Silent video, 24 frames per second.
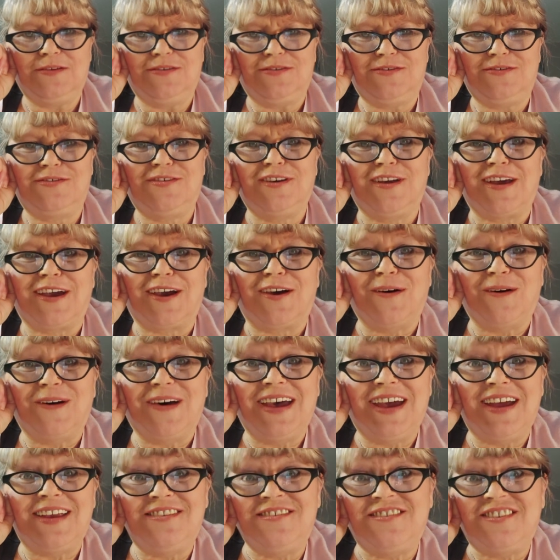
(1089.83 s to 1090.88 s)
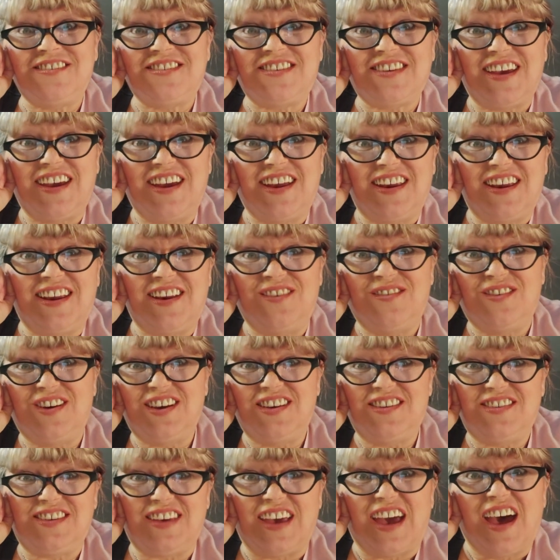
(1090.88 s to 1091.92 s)
Should I go ahead and just say it
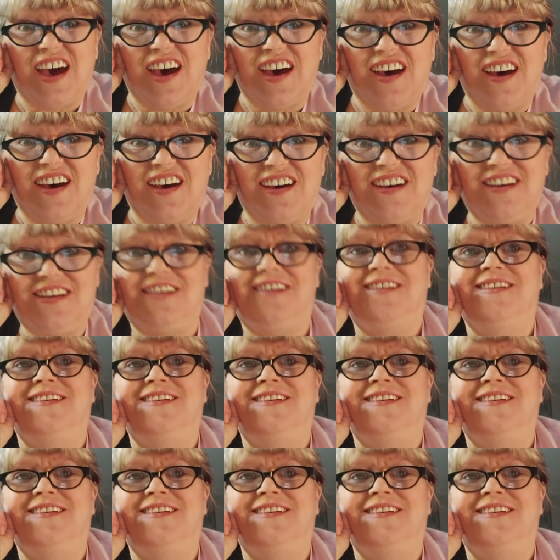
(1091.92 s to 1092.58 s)
anyways? Yeah.